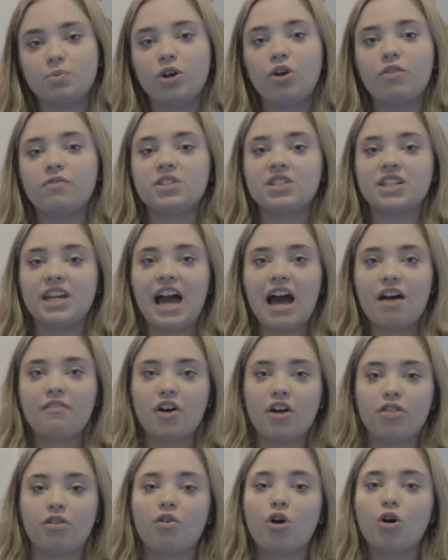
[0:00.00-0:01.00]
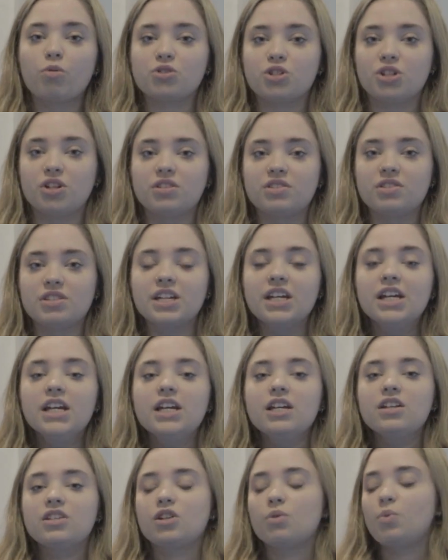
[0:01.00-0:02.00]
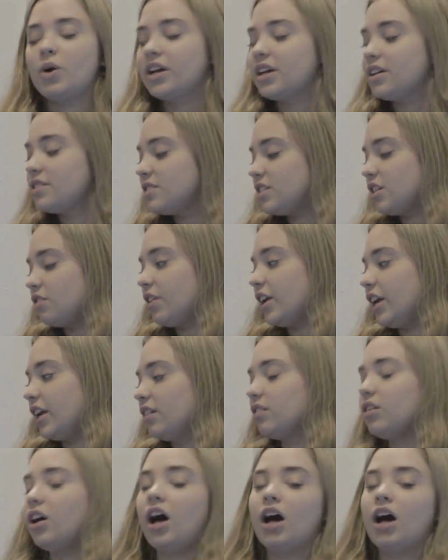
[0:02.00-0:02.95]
We obviously have other options, so when considering